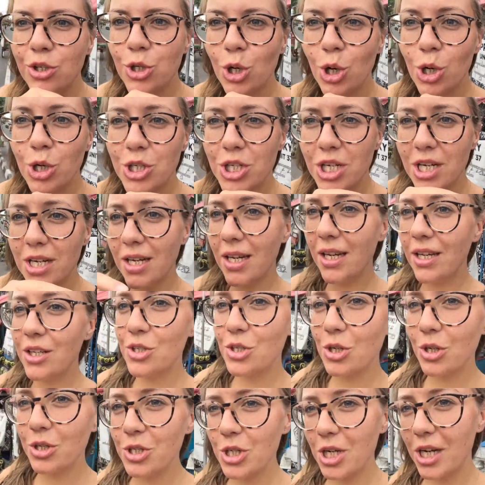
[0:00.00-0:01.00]
Jogja,
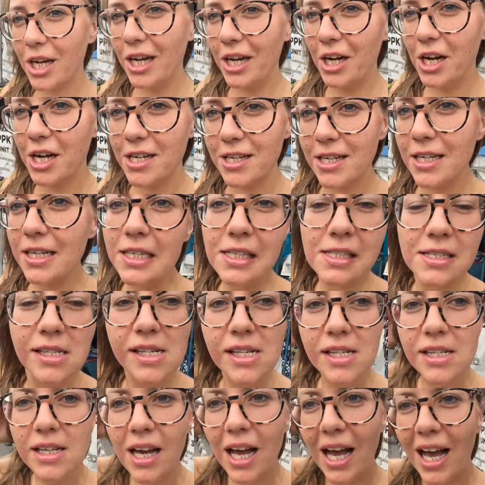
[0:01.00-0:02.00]
in Yogyakarta.
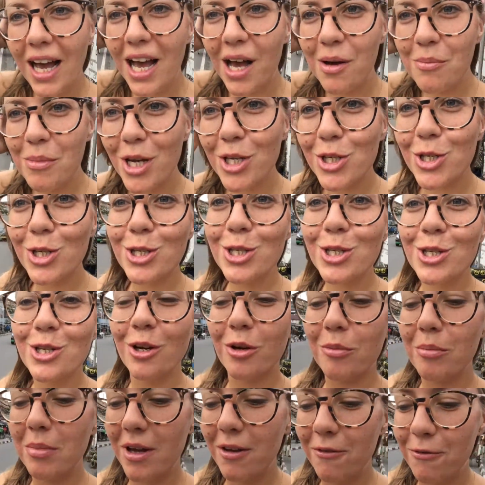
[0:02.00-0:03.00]
Um, I just
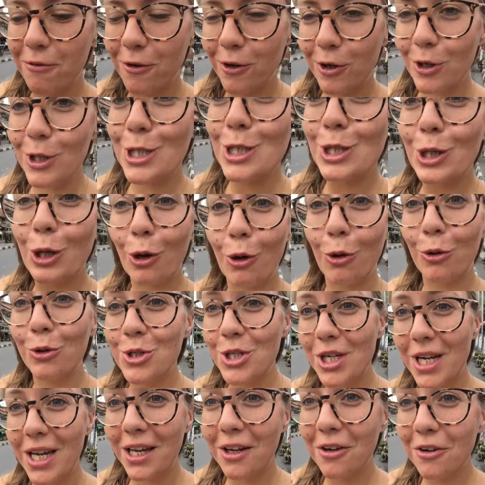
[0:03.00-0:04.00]
took my first
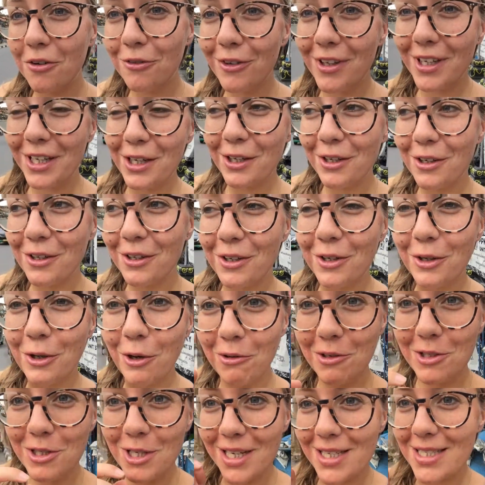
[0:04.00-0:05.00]
Gojek over here.
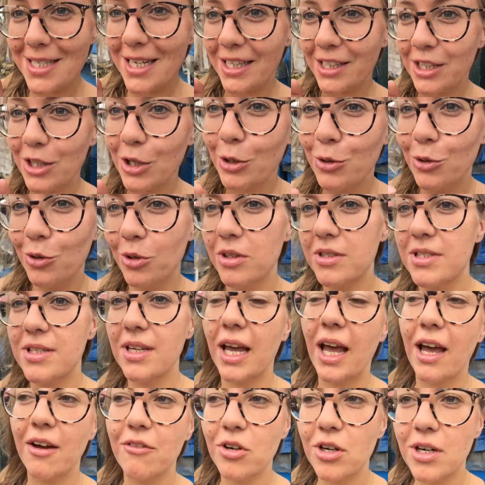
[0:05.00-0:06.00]
Gojek is like the coolest
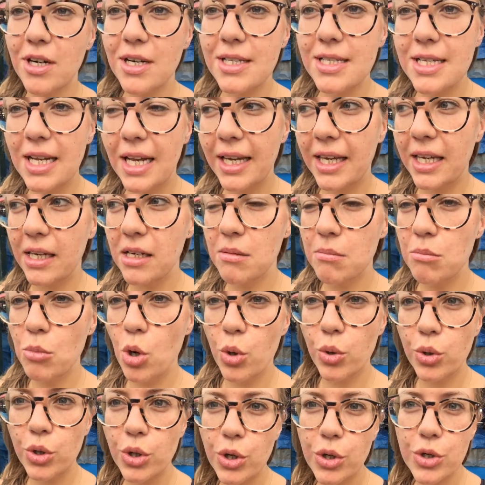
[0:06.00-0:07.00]
thing ever. It's like a
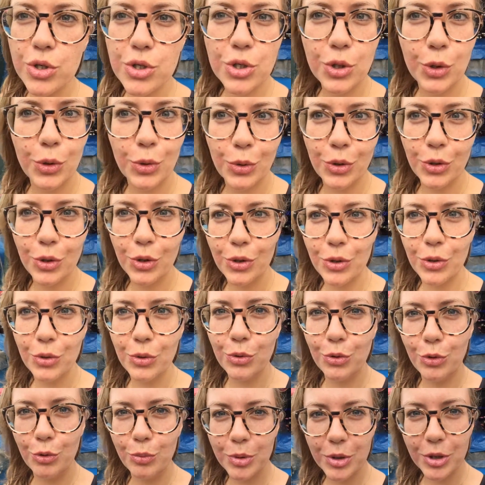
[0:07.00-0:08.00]
motor scooter
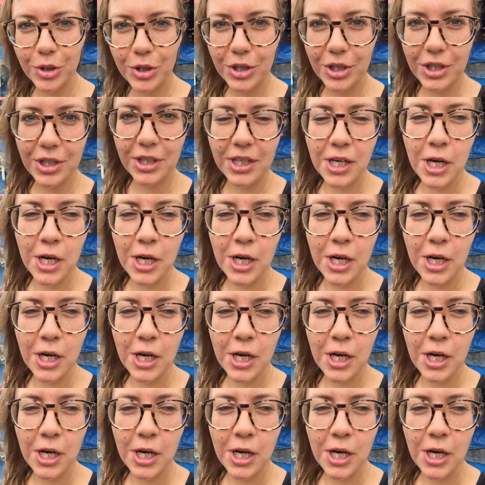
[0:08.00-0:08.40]
Uber.